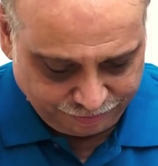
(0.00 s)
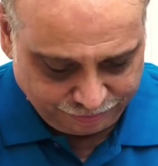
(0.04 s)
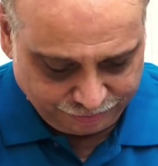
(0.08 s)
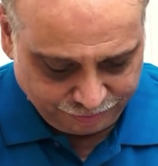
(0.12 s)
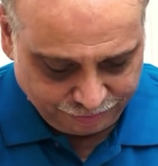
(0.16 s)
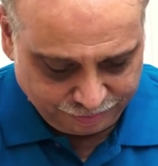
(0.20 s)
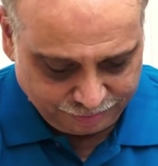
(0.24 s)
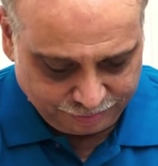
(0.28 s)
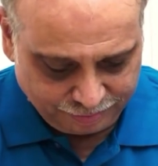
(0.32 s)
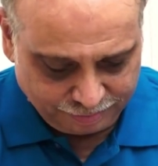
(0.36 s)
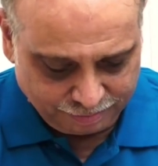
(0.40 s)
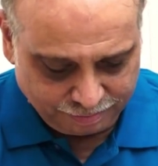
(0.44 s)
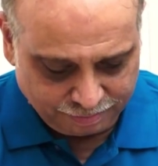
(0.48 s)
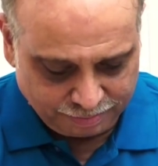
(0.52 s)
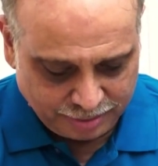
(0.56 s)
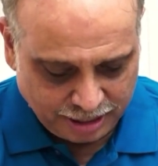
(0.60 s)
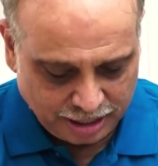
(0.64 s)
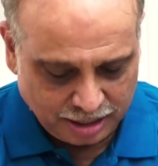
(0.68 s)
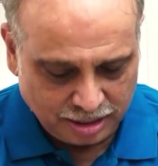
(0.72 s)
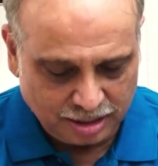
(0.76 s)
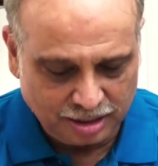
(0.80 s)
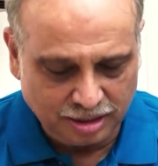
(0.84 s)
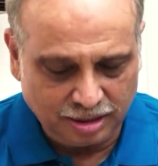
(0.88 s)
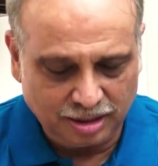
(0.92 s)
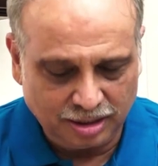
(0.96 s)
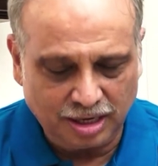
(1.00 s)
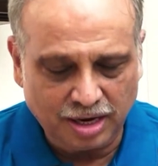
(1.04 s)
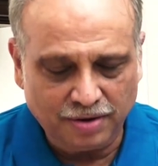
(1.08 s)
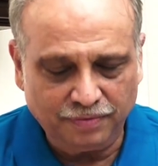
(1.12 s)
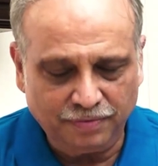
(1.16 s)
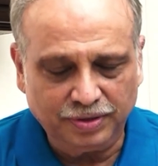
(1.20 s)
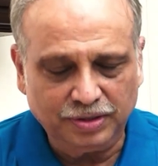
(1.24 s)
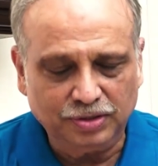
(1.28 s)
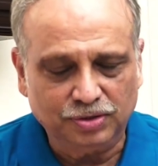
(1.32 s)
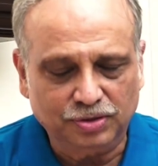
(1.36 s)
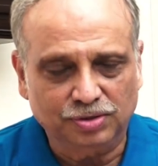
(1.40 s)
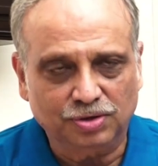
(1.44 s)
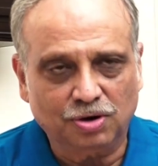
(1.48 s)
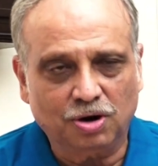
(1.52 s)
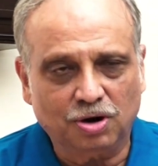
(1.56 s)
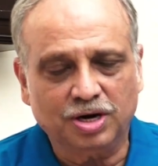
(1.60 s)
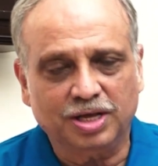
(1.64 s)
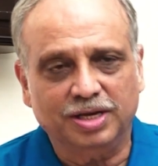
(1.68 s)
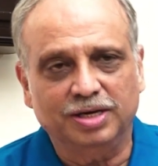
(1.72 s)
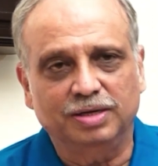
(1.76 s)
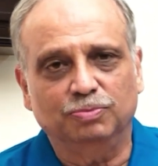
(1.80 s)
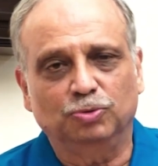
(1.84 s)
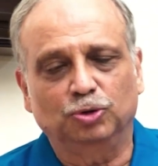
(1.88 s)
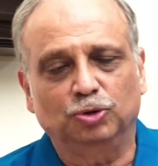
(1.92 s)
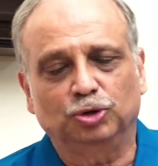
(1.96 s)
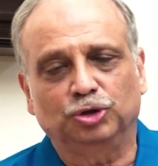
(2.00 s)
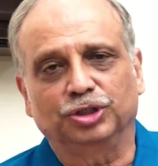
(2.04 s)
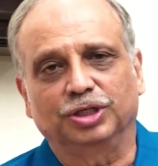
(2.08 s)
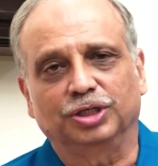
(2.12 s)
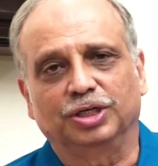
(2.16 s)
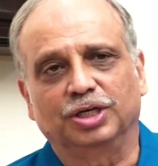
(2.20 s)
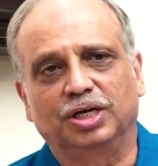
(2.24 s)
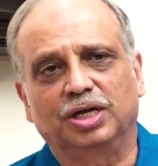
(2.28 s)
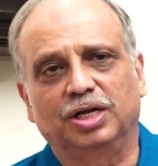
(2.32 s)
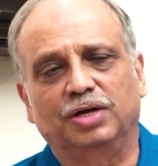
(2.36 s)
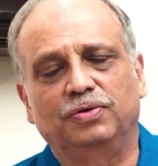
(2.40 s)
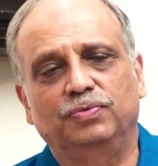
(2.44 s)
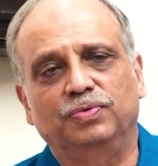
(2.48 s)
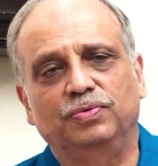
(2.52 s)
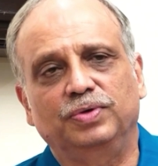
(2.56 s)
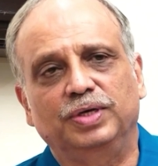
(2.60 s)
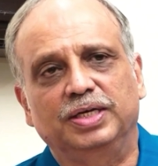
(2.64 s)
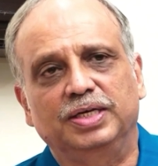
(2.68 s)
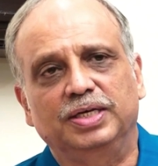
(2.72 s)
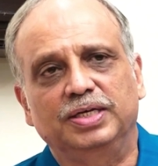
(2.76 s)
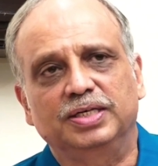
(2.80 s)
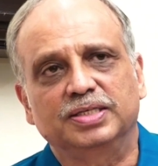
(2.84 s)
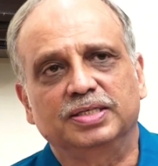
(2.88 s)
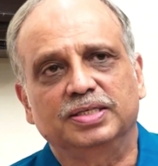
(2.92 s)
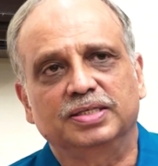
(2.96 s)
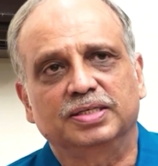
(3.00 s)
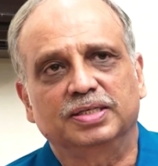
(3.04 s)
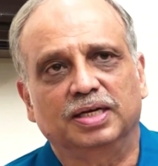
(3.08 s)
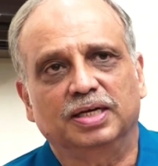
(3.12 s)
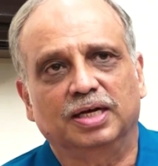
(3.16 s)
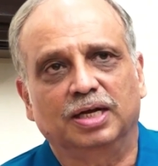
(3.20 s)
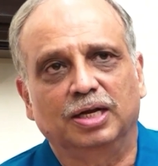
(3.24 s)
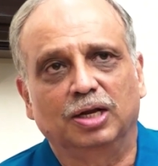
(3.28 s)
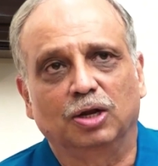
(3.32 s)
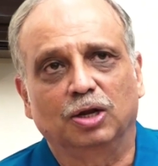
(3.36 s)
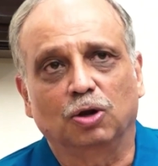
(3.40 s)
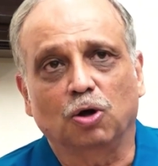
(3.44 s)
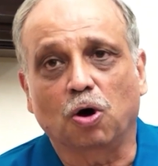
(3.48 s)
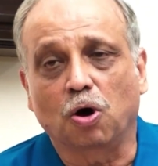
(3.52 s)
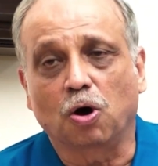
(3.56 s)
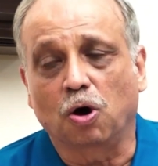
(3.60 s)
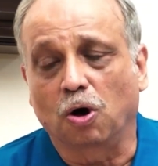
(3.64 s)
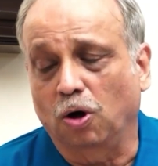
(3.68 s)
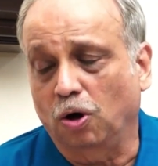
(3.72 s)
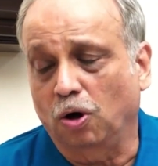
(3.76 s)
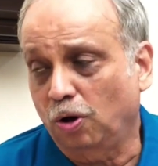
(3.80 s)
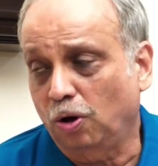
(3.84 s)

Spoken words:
But love is not an emotion. Love is a law.